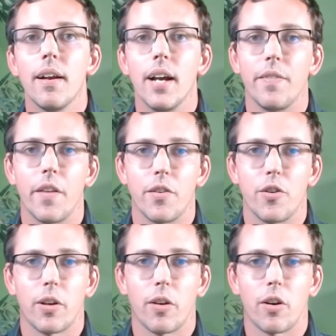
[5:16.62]
and then you
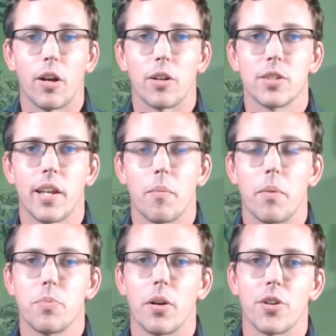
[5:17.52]
stand a
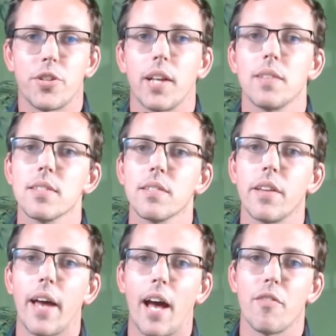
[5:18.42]
much better chance to
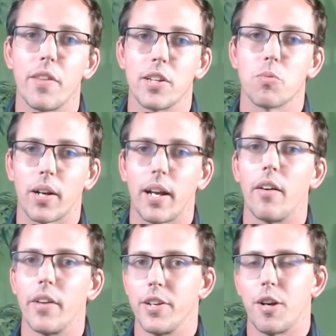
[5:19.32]
have things work out in your